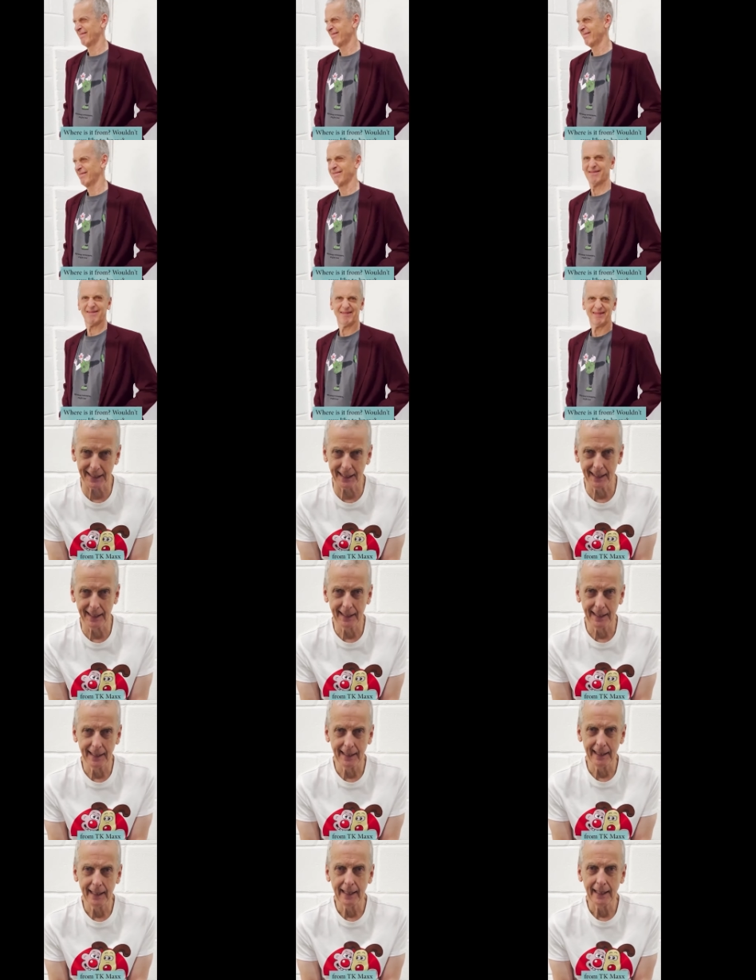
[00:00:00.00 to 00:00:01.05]
um,
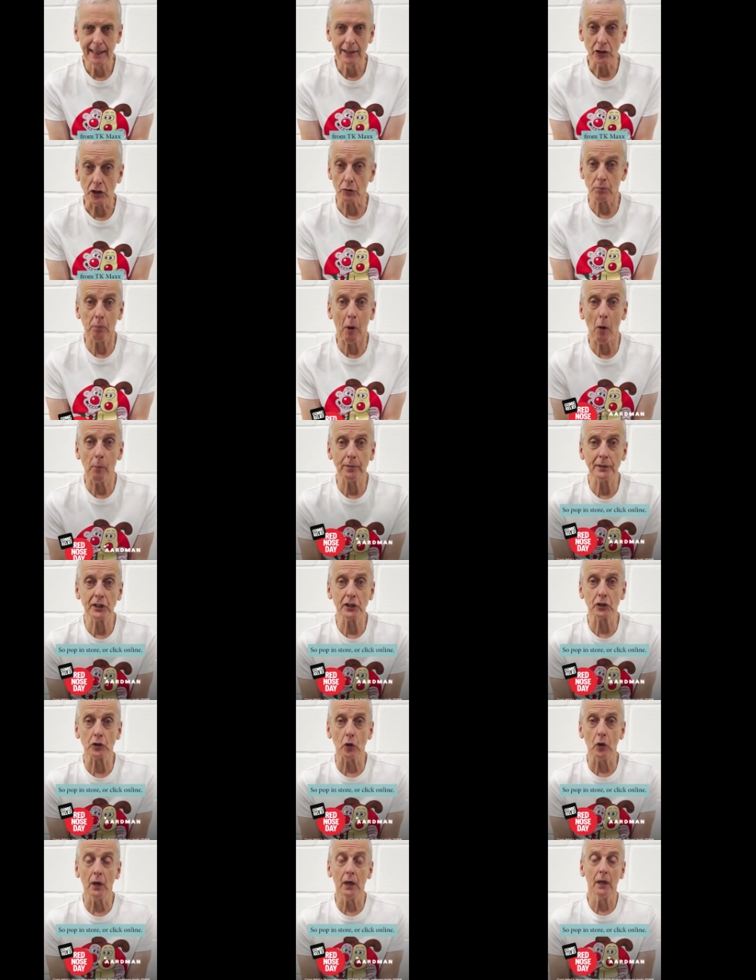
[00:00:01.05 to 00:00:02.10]
sporting some of the Wallace
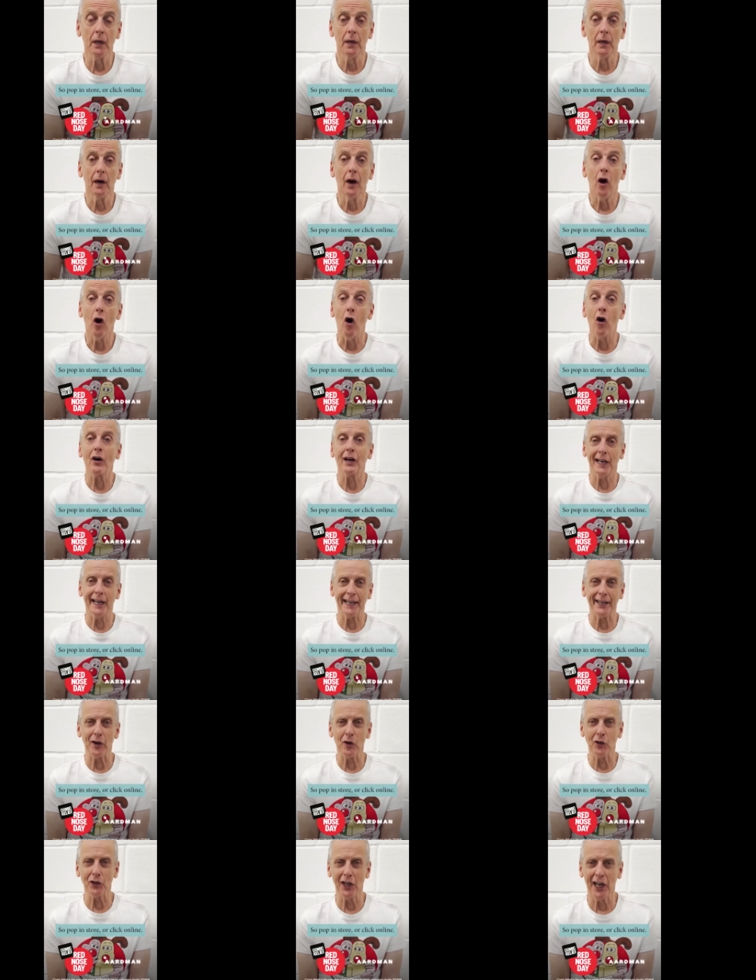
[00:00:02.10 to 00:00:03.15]
and Gromit
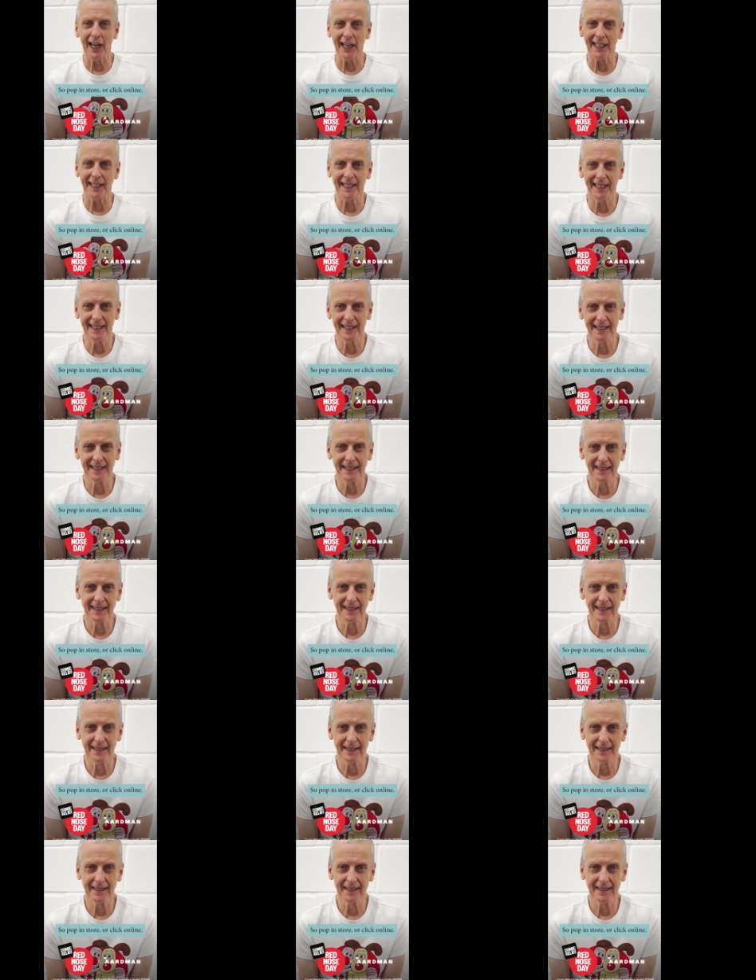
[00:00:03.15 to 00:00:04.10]
merch, which is really cool.